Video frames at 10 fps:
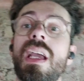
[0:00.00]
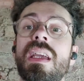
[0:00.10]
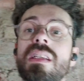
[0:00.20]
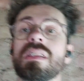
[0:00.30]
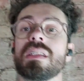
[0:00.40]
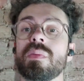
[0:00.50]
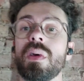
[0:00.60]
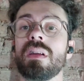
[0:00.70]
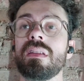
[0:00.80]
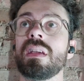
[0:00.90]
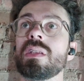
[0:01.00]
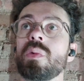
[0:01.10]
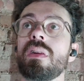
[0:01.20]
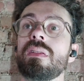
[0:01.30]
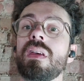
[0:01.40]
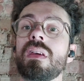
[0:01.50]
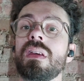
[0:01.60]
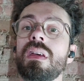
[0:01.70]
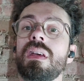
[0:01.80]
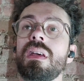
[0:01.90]
ages, but I think it's worth it.
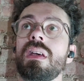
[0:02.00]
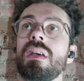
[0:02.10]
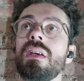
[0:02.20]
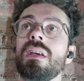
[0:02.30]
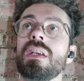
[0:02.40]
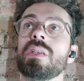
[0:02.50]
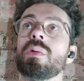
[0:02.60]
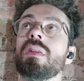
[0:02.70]
It's one